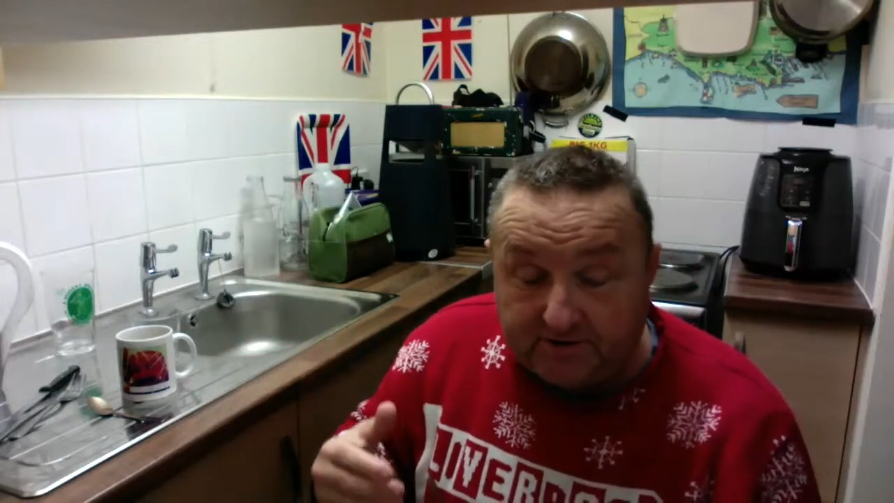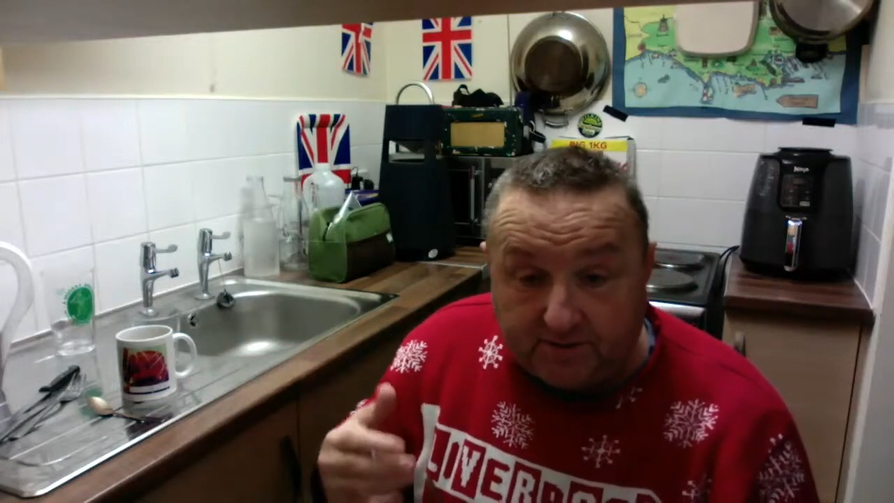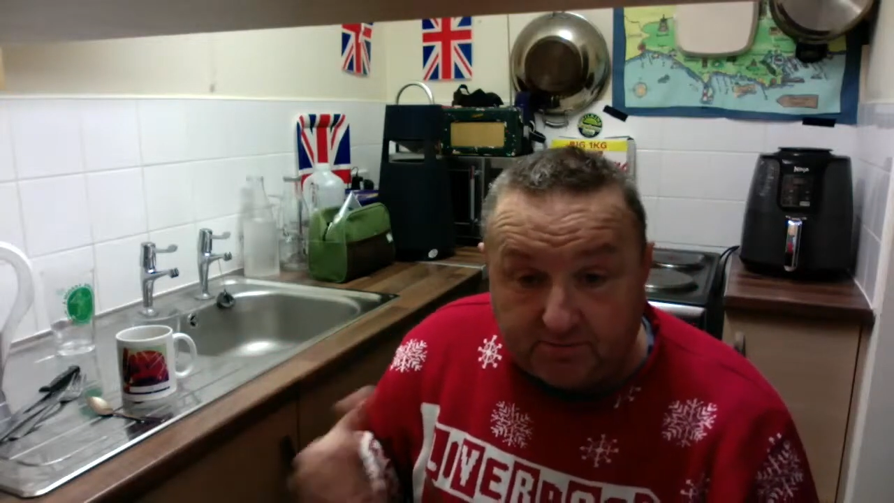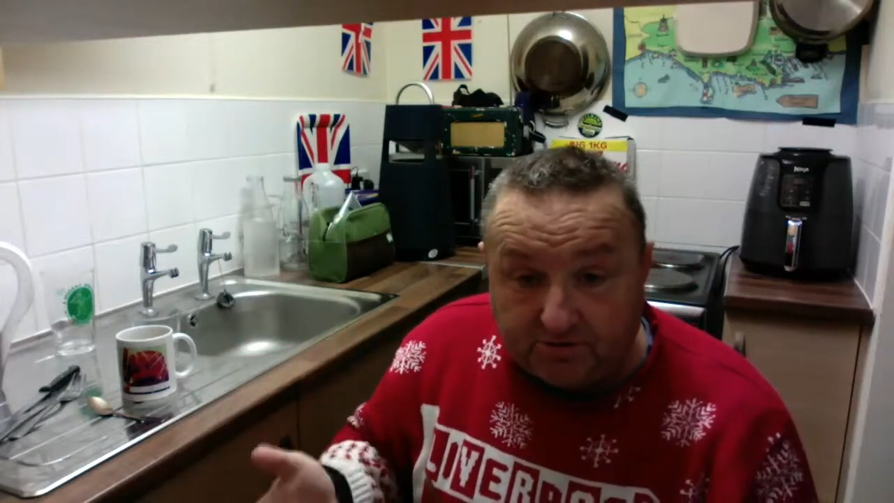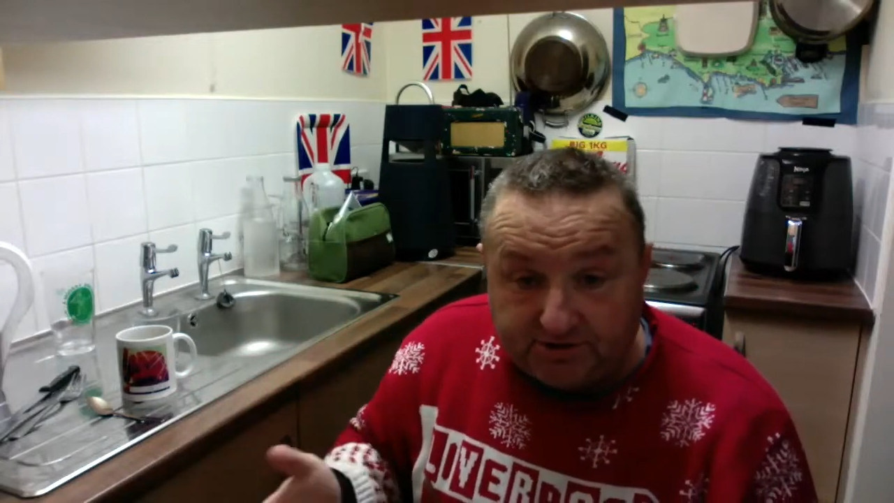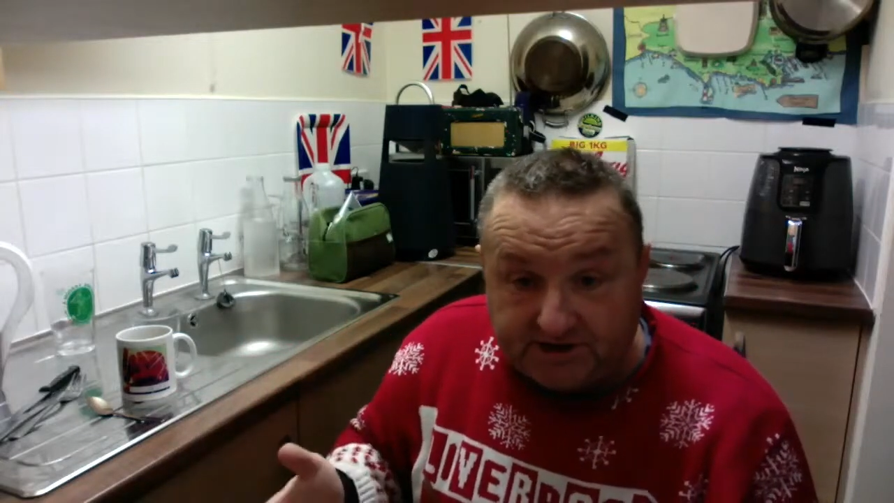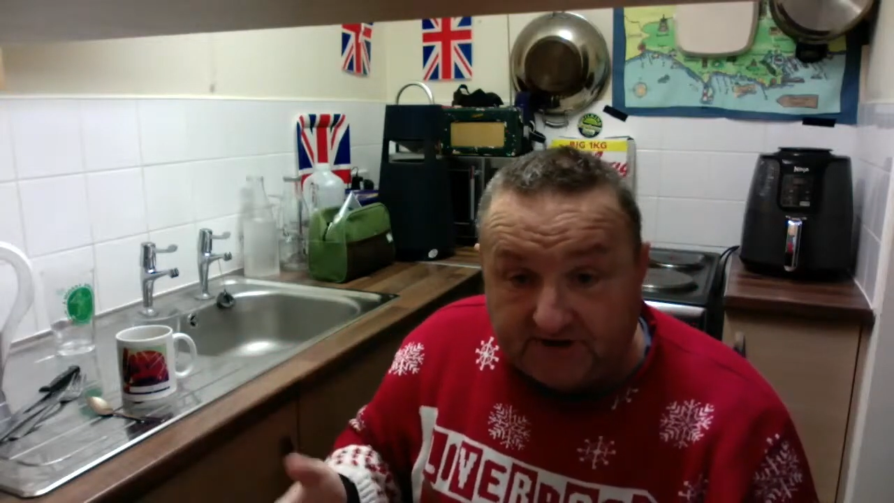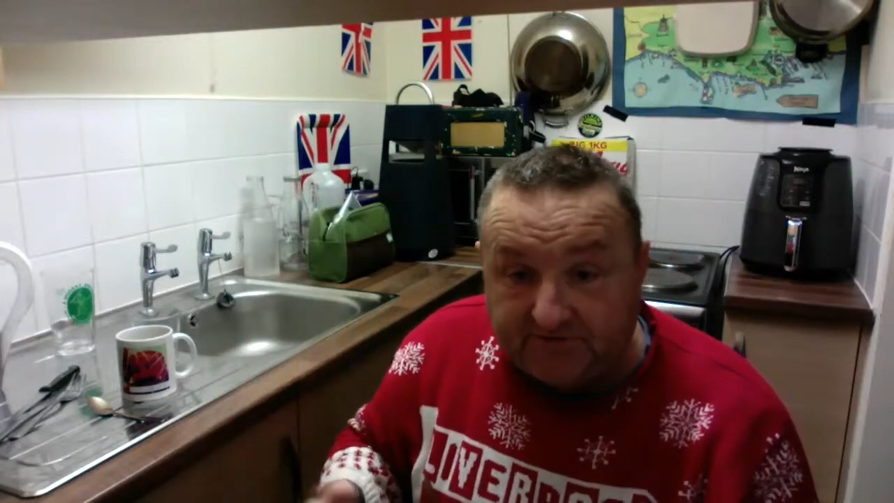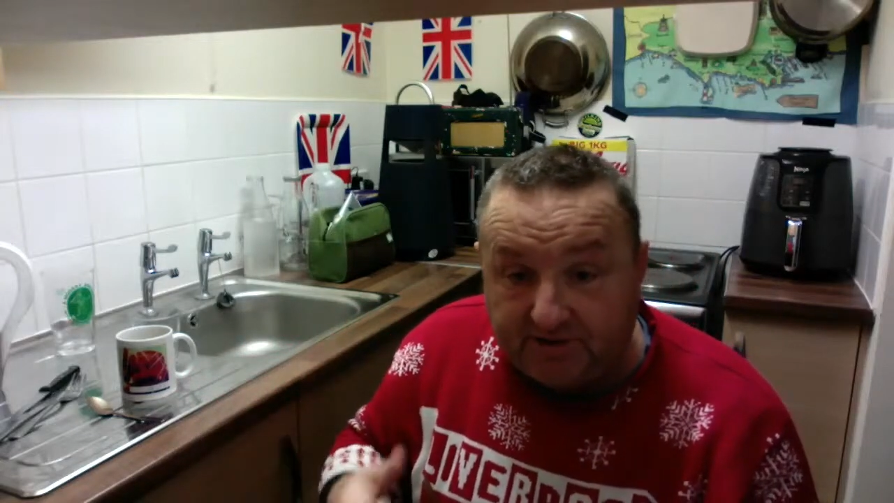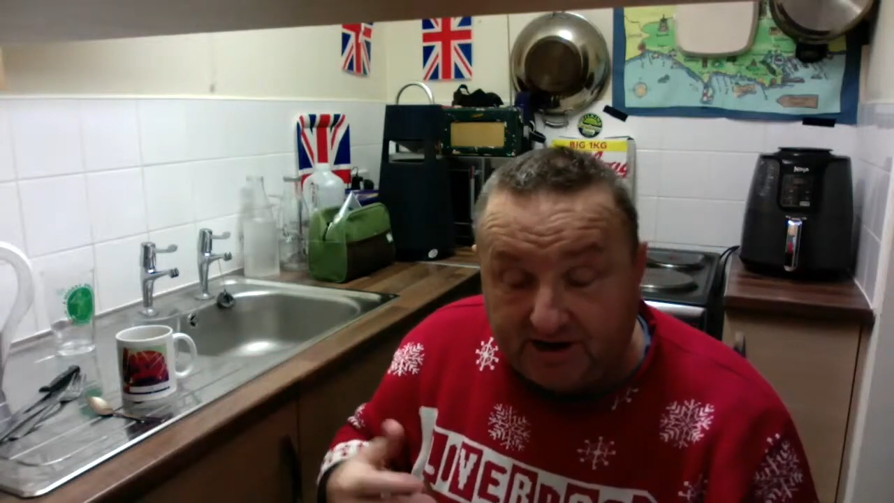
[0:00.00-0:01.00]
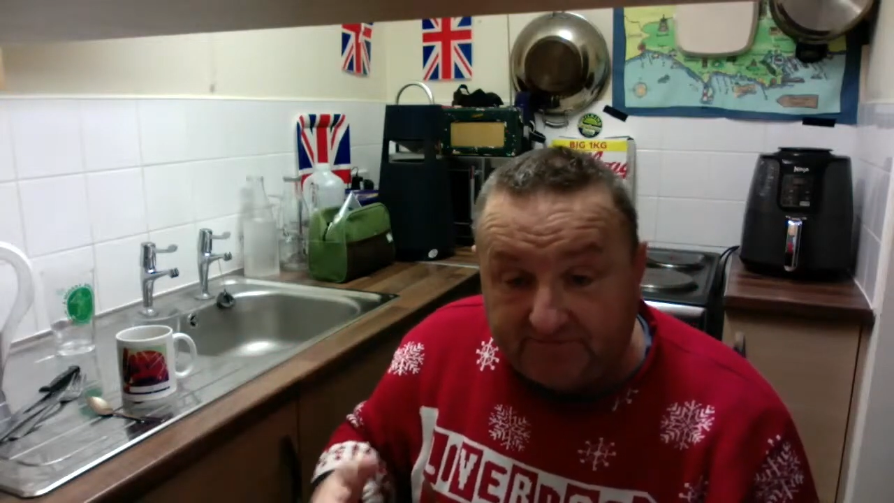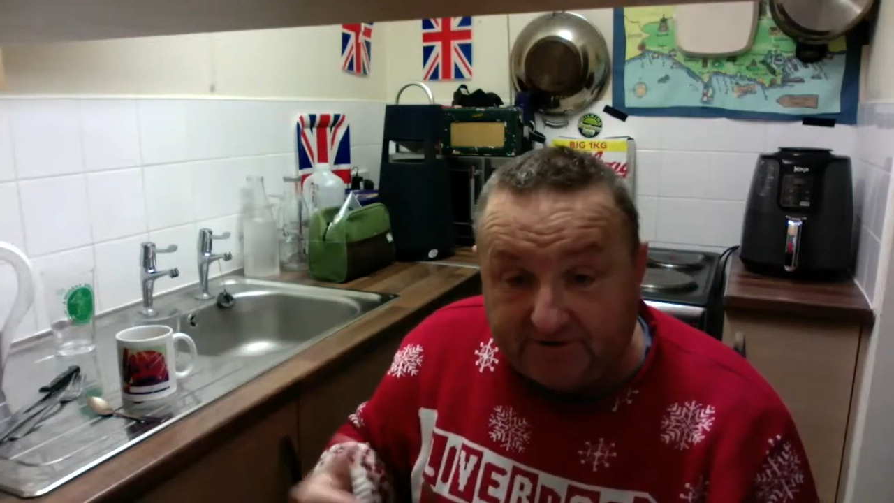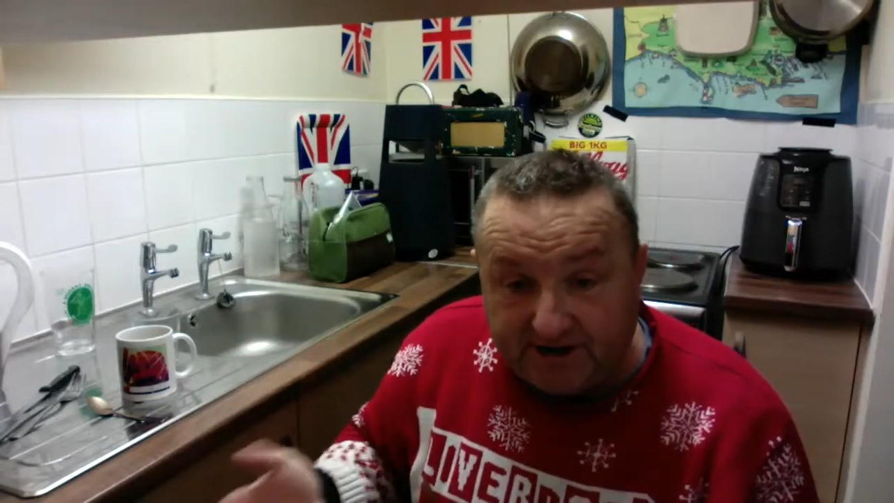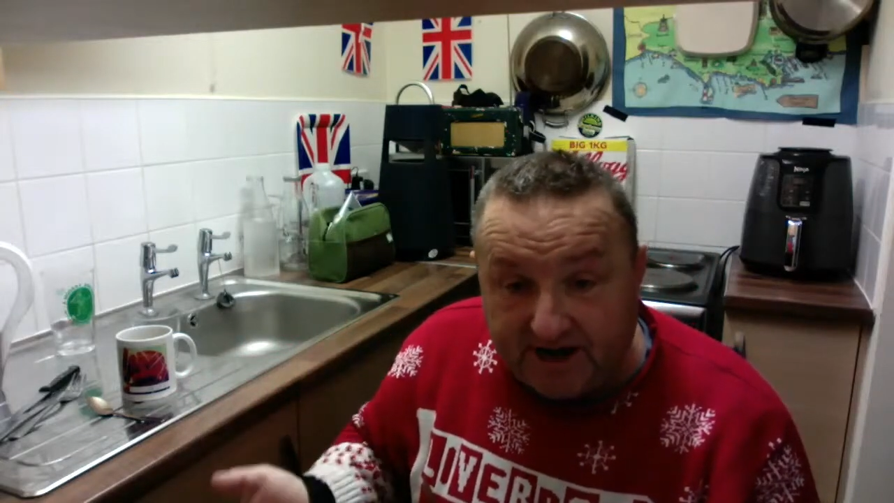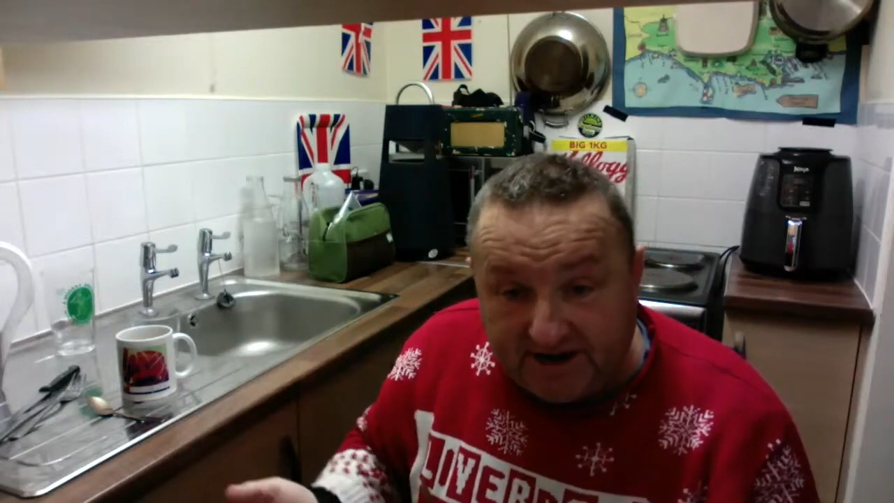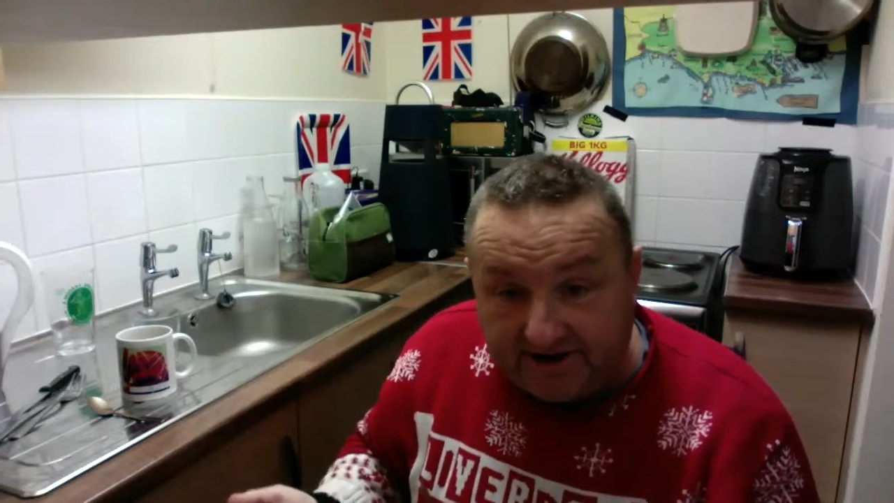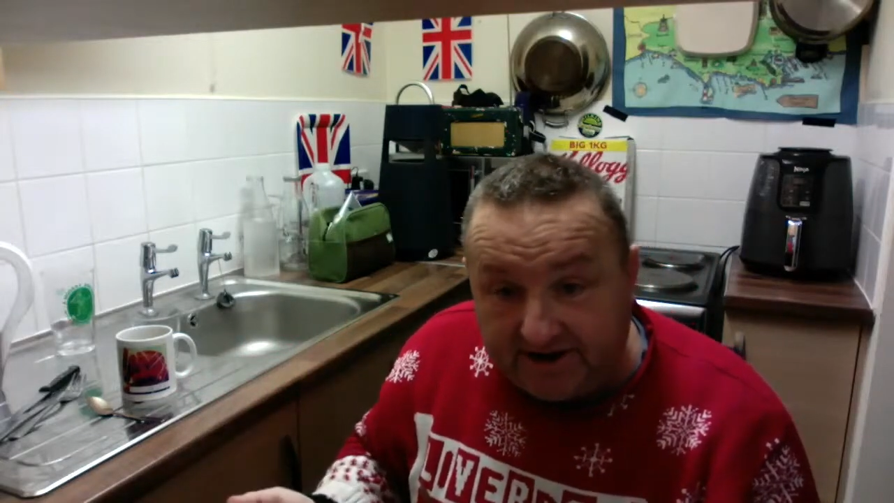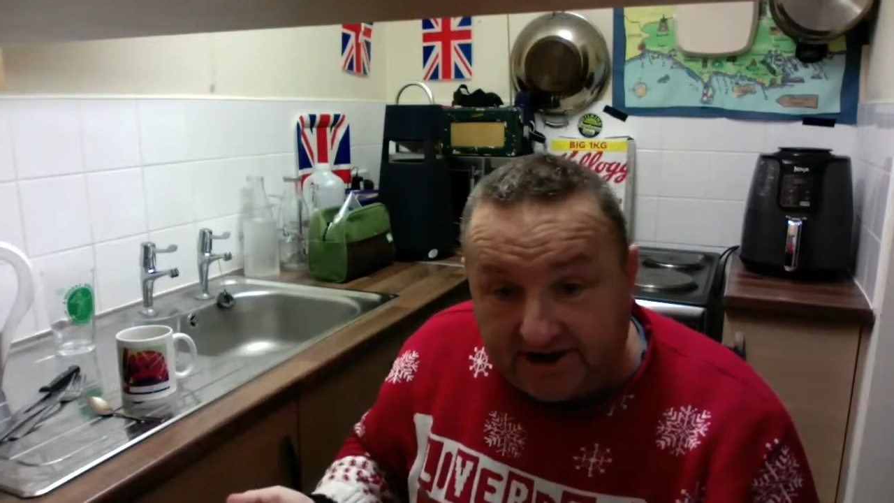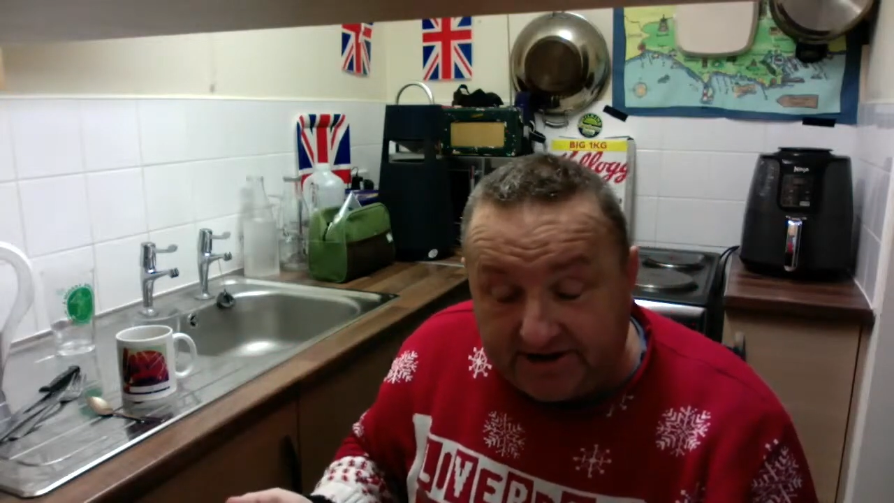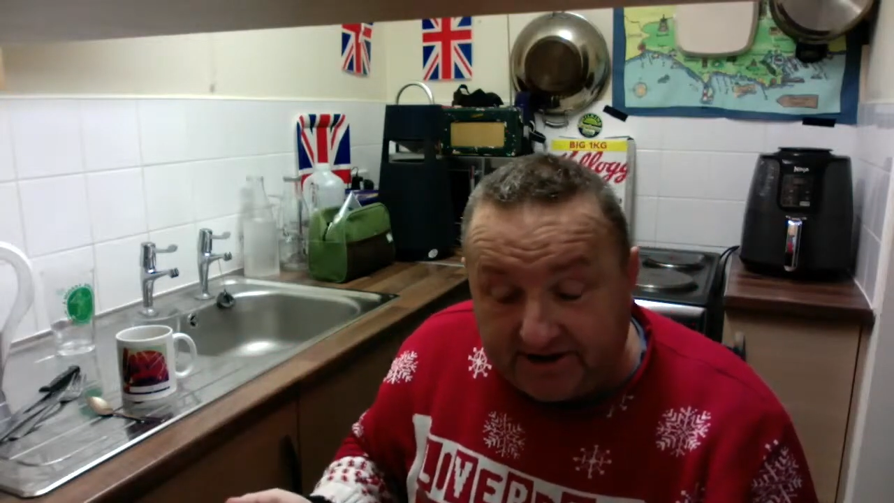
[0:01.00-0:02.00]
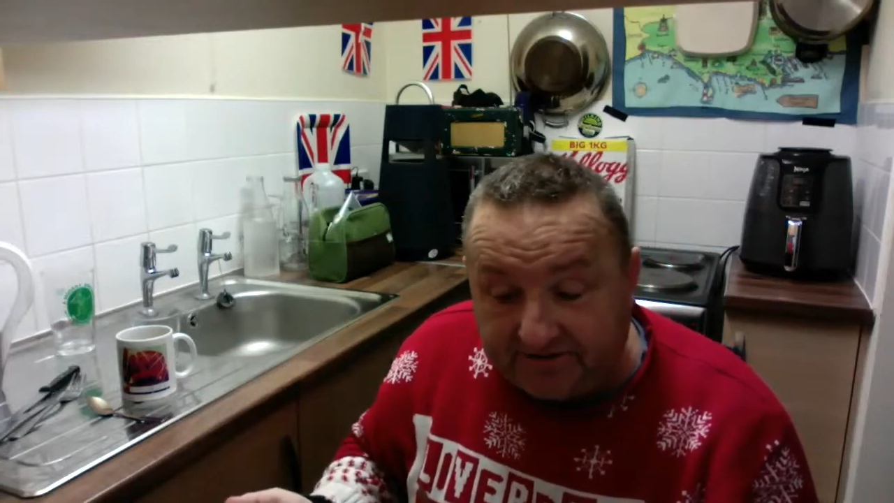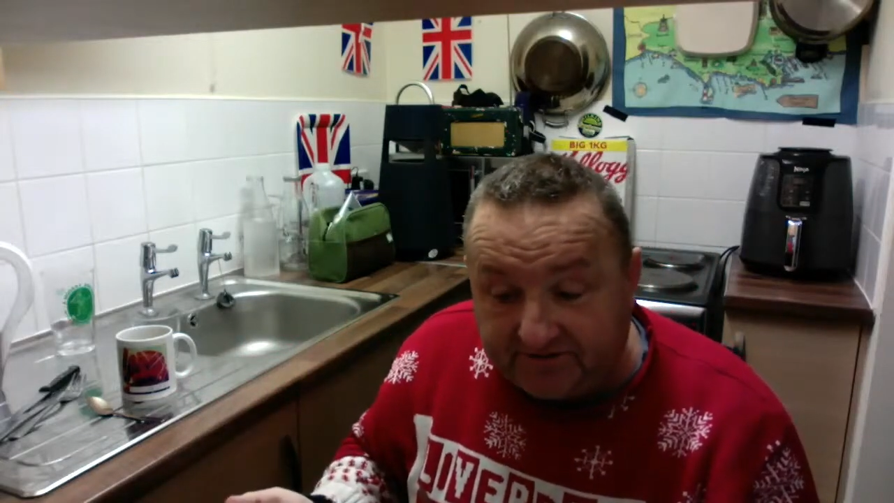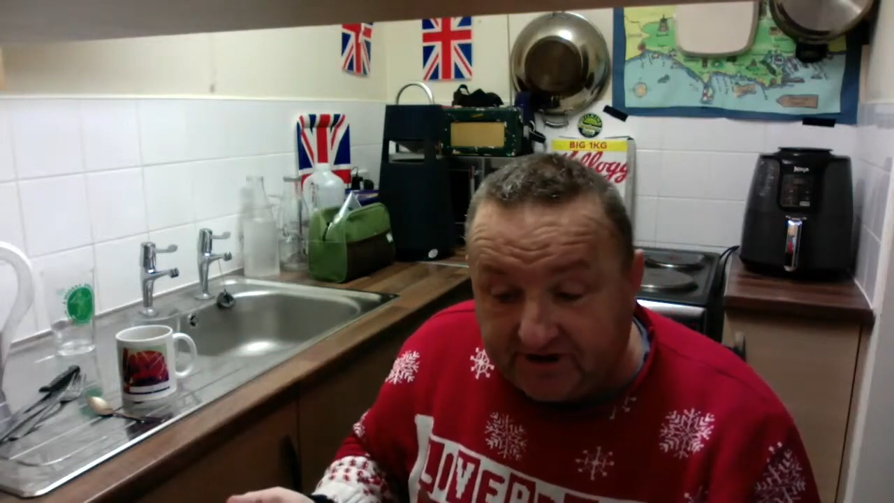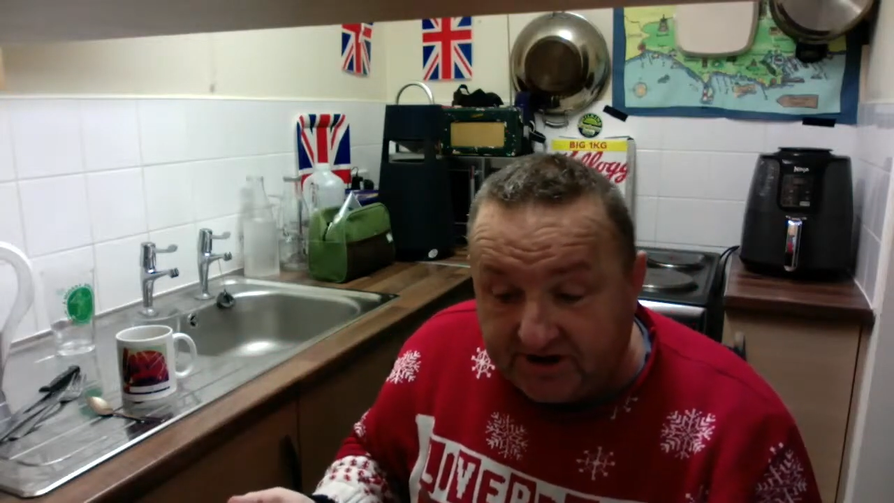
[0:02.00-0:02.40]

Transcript: a blood test for my liver and kid, kidneys.